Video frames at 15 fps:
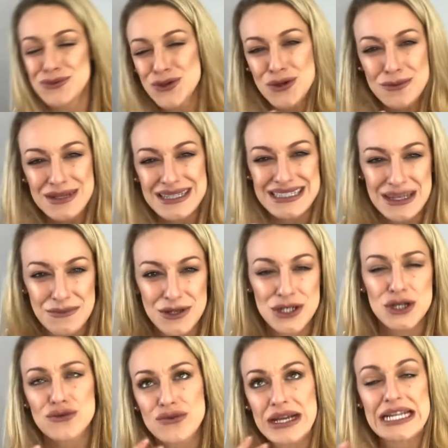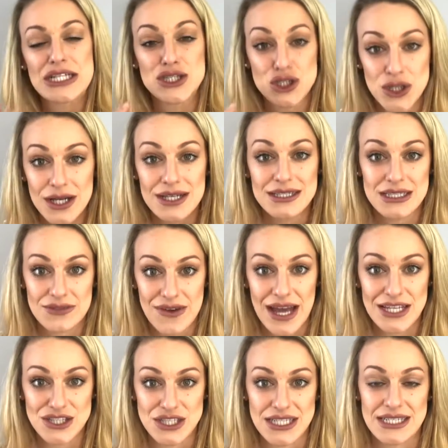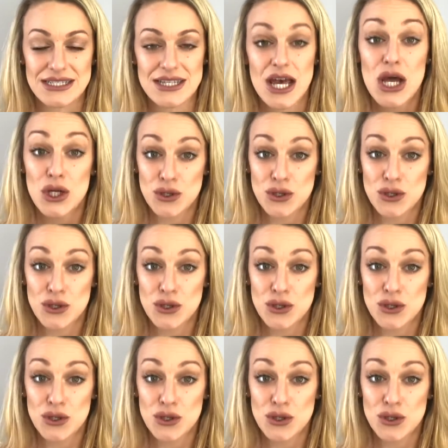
normally someone who really struggles to find jeans,